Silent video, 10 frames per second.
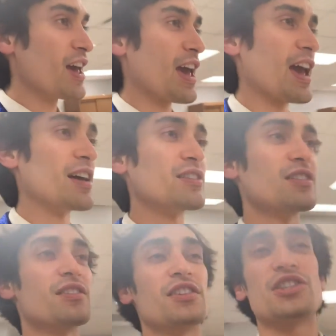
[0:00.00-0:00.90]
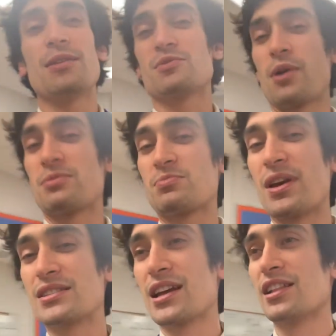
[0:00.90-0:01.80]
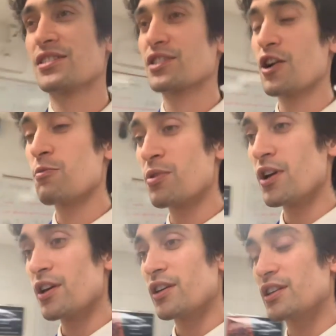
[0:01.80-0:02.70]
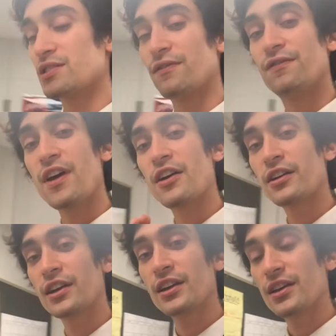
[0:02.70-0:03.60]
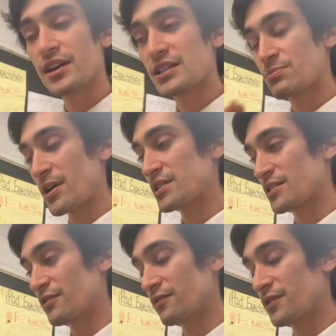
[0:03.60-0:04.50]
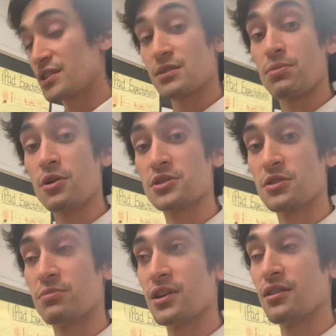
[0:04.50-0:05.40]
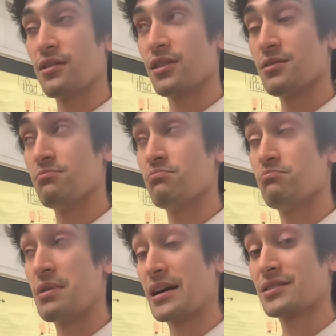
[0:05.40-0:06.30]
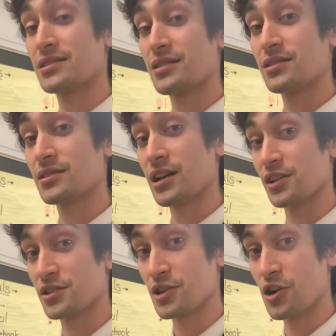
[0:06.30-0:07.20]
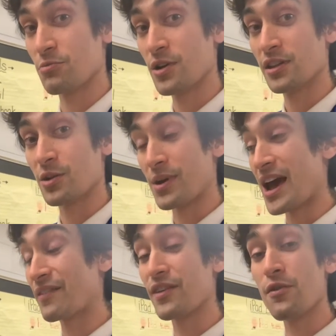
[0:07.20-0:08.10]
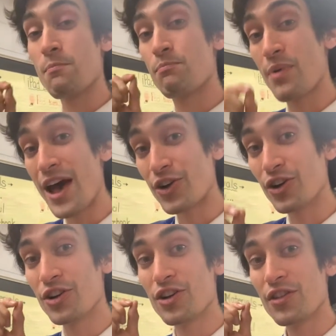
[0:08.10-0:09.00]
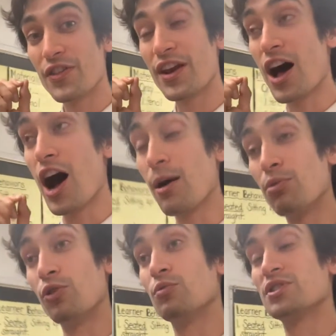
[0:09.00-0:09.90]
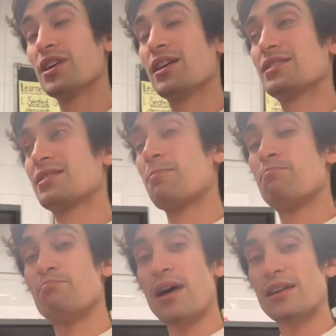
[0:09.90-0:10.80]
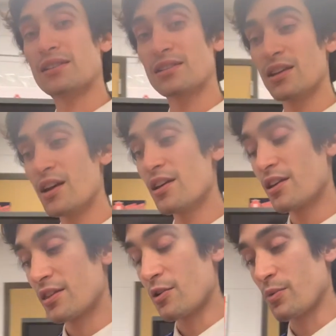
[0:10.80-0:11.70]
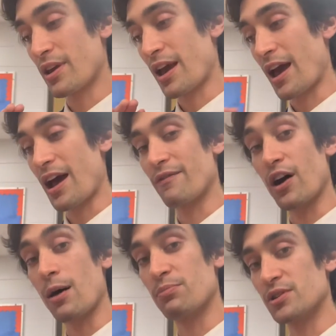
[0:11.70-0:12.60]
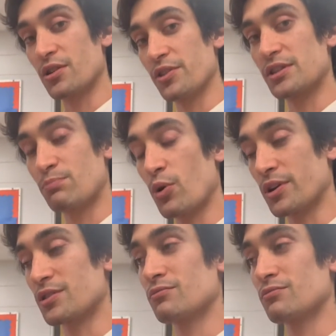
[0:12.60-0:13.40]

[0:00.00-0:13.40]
And the James Webb Space Telescope is very expensive. It's supposed to be the best telescope that we have, even better than Hubble, which has the best that we have up until this point.